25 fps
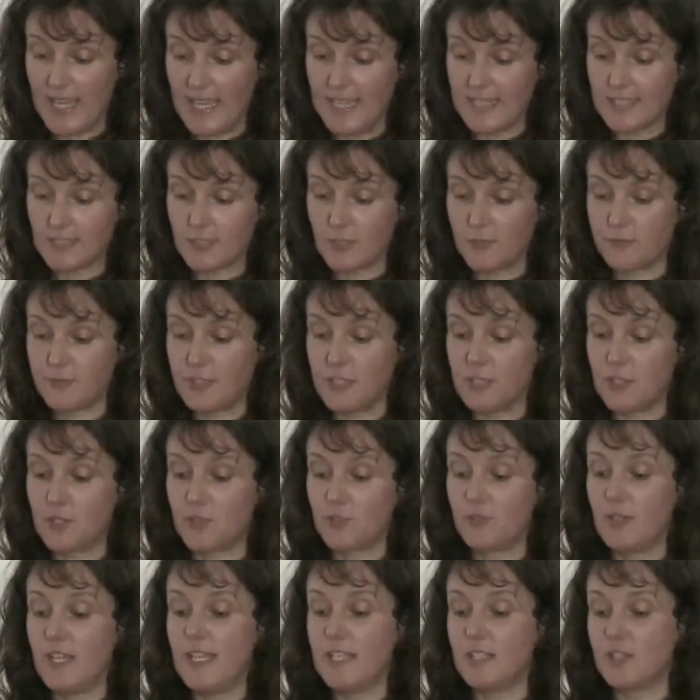ends of the
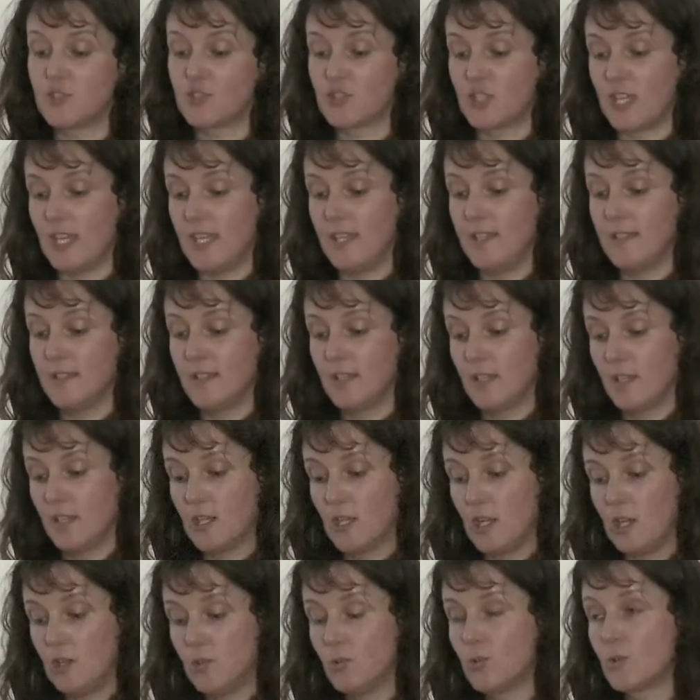trade chain
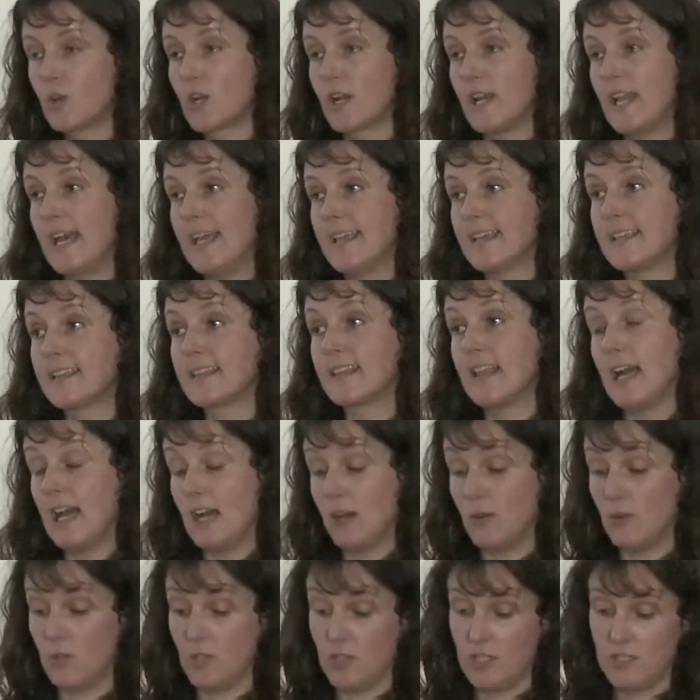look like
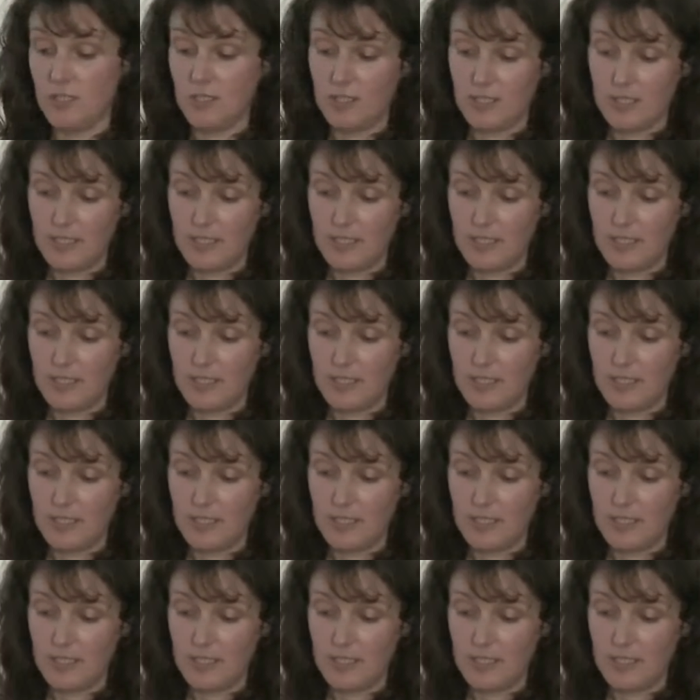now?